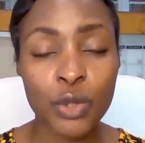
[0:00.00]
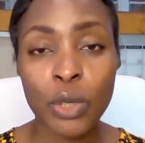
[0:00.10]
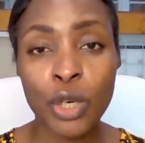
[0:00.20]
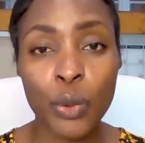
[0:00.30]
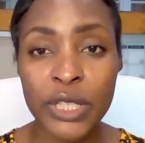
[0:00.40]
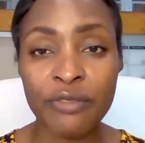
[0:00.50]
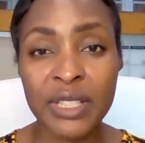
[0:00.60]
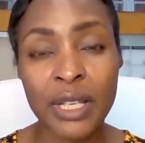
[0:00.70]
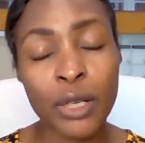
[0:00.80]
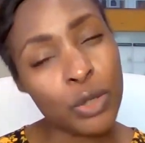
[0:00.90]
a lawyer's
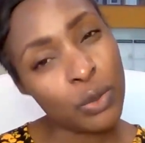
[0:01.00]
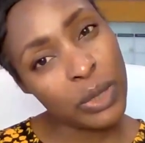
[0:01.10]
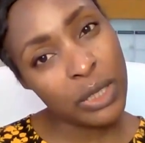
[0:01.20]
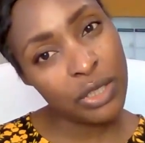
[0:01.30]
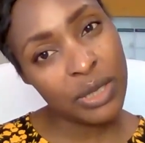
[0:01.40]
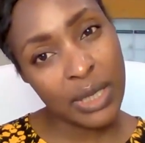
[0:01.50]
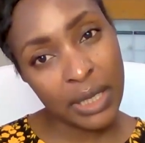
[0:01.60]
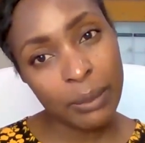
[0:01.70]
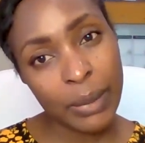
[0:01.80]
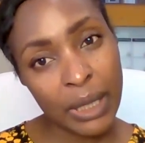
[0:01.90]
office and goes, "Where did you
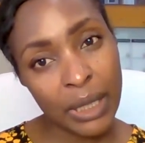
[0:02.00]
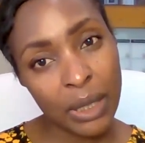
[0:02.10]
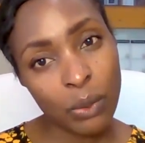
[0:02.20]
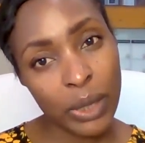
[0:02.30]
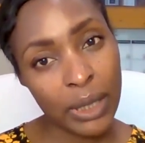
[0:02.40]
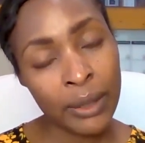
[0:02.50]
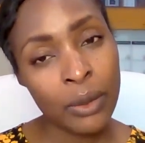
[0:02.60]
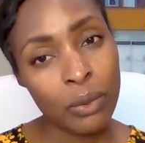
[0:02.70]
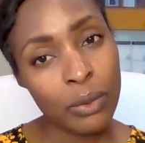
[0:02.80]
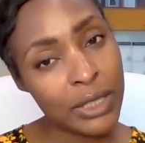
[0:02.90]
study, by the way?
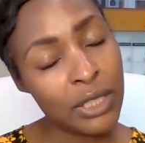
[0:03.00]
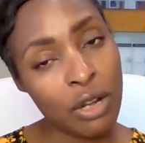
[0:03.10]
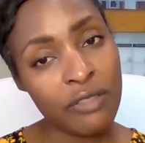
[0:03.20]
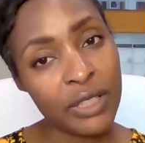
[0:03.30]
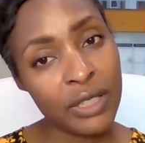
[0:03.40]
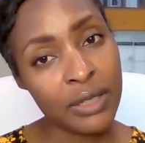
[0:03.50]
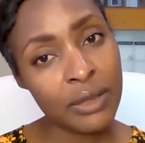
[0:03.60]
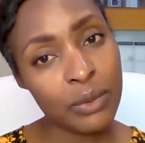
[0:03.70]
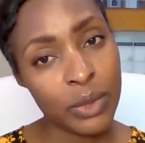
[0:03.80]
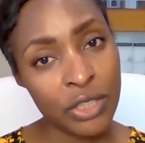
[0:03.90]
Was it Harvard?
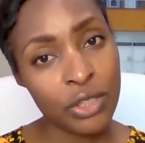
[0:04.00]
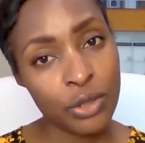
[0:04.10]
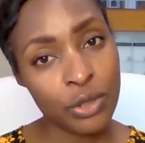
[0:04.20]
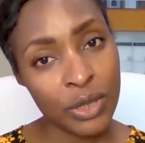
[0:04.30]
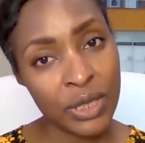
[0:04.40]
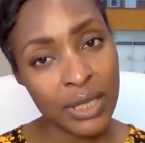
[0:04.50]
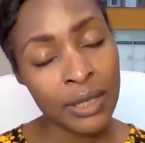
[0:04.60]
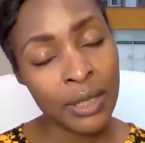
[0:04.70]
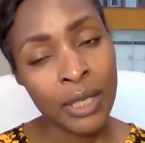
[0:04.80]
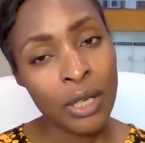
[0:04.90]
Was it
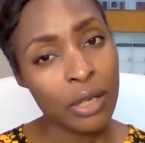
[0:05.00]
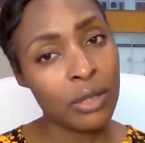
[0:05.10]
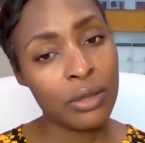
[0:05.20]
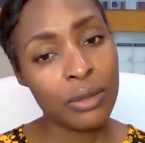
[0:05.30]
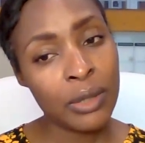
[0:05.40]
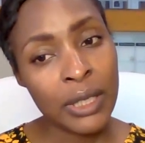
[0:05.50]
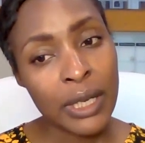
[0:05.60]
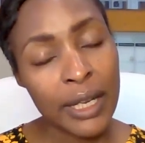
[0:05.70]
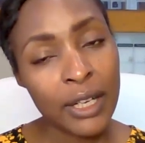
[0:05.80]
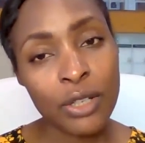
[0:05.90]
UCT? Oh,
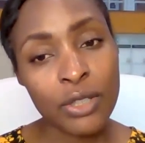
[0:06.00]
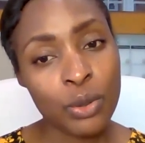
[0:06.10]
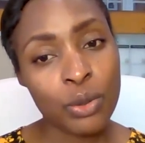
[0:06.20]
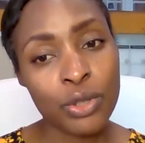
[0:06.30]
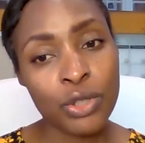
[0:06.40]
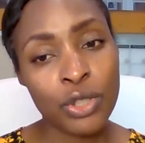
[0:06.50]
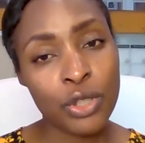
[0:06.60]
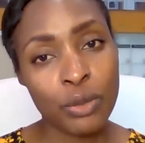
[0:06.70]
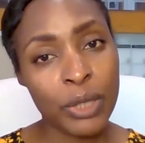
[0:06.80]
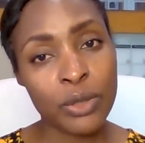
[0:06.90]
I can't talk to you
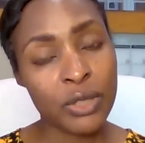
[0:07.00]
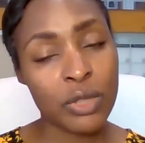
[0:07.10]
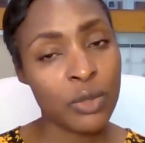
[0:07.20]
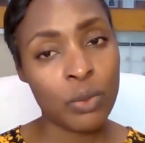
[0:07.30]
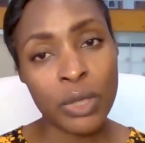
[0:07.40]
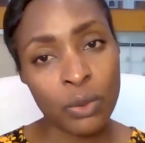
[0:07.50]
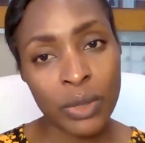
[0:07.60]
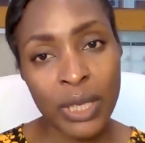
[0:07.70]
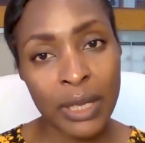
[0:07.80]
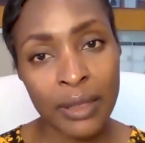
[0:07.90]
because it was one
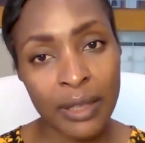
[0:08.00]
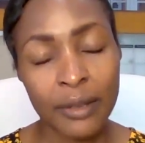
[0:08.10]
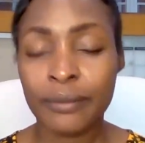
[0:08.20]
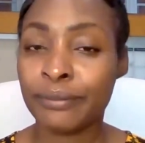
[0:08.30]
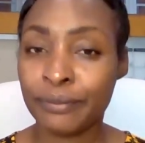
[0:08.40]
or the other."